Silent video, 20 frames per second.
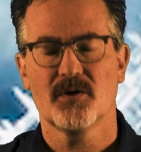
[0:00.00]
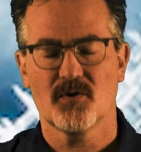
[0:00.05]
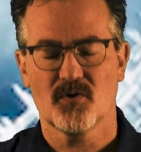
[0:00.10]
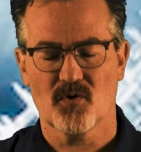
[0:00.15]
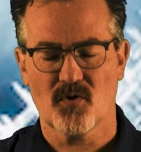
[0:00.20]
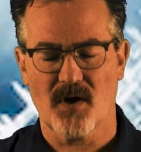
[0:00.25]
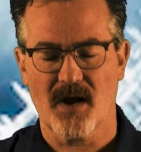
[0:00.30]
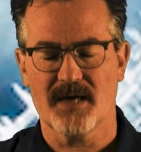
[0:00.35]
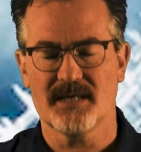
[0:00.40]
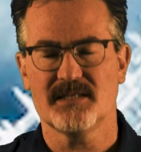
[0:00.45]

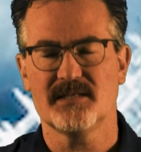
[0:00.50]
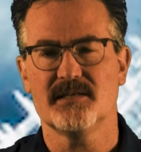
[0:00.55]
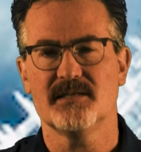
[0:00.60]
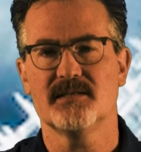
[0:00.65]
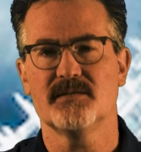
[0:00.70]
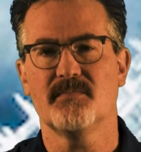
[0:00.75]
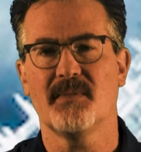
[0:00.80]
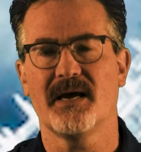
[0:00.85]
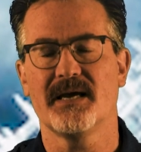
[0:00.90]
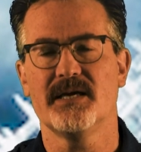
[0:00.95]
Christ
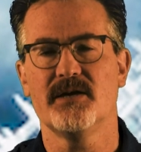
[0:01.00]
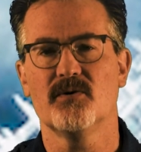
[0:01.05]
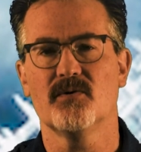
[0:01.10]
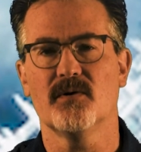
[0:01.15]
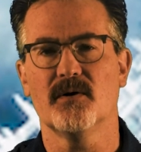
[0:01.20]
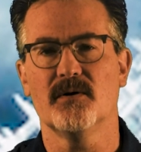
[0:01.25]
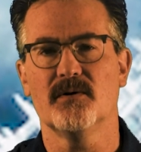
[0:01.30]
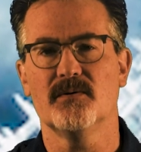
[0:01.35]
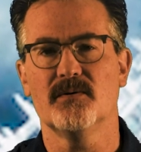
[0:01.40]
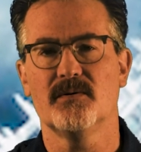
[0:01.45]
is my
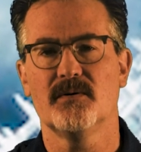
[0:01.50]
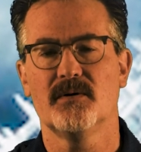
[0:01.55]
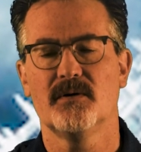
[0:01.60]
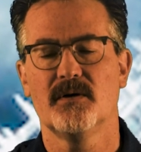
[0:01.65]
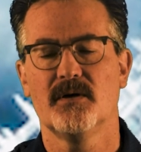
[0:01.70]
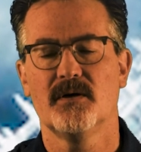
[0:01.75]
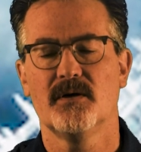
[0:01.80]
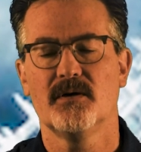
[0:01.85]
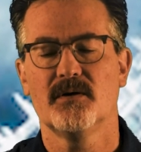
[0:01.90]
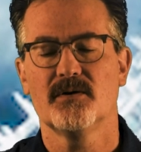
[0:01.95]
hero.
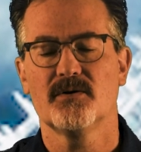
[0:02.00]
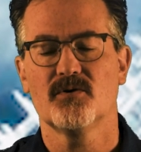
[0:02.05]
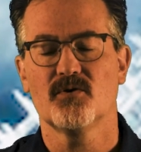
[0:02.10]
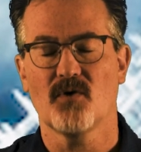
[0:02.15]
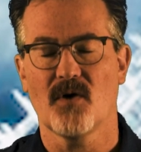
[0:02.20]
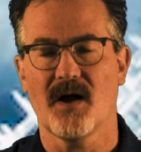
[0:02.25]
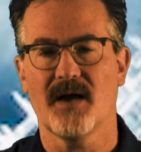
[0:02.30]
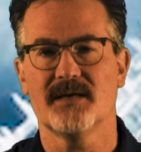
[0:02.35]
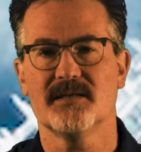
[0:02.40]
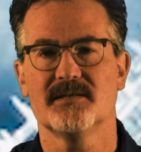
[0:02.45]

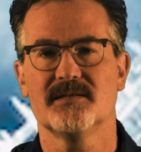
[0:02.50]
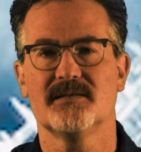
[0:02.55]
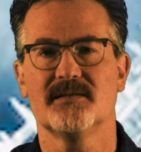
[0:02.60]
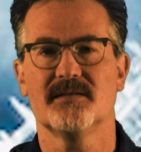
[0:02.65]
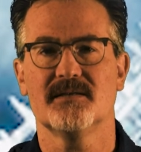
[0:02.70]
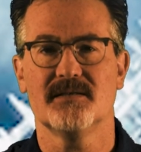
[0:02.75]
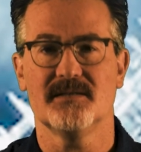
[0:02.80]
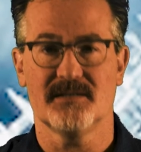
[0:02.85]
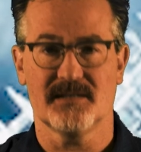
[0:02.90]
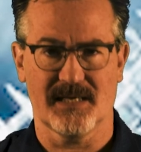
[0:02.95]
Christ
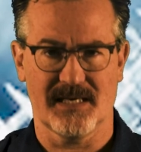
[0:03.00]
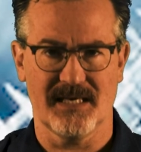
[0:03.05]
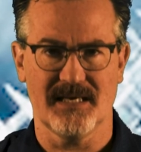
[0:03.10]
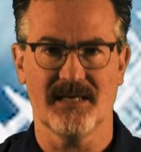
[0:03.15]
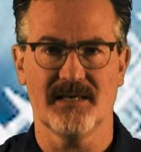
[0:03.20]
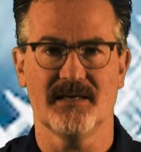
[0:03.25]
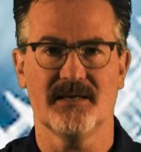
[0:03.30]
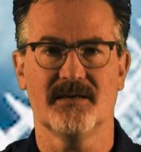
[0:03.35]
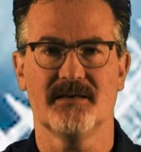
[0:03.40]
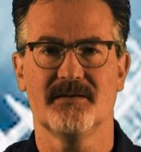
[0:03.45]
is
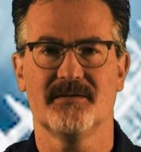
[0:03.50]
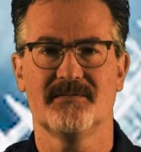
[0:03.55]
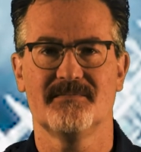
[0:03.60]
King.